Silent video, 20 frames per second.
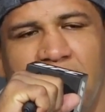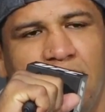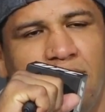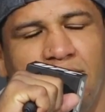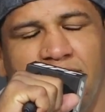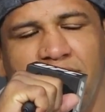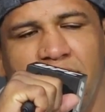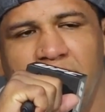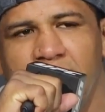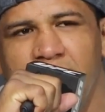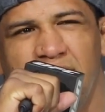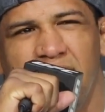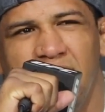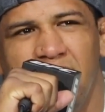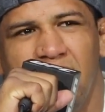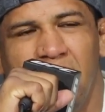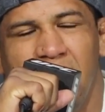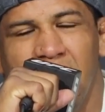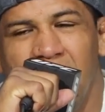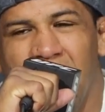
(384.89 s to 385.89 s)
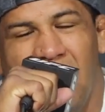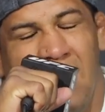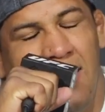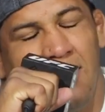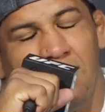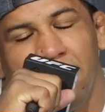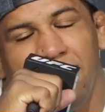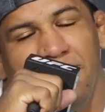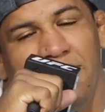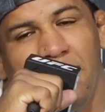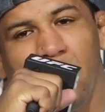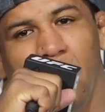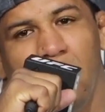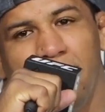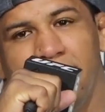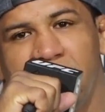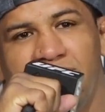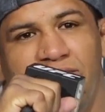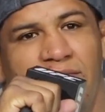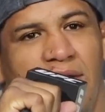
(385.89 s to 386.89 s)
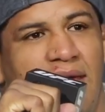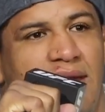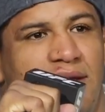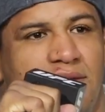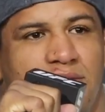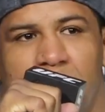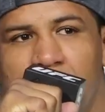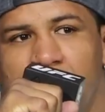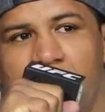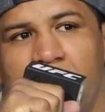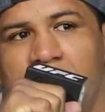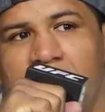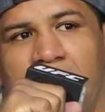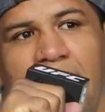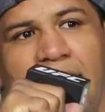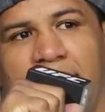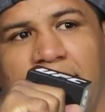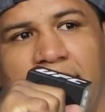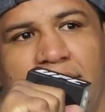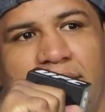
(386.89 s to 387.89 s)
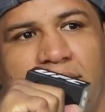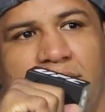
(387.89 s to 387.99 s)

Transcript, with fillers: I don't think, I don't think Colby's fighting don't look like it.